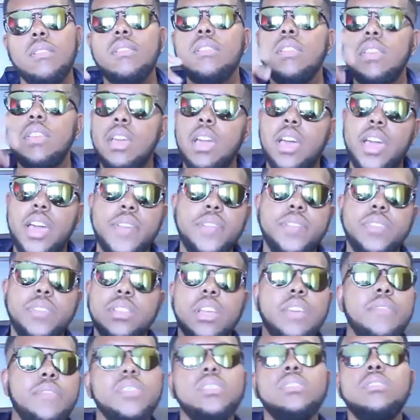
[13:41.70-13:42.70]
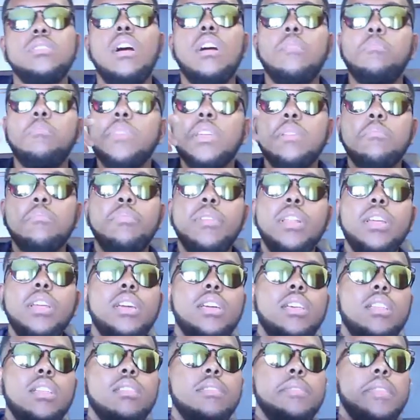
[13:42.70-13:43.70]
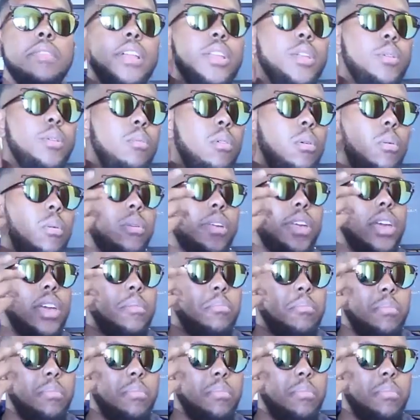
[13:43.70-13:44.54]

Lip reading: Yeah, if it's not being played, then you won't get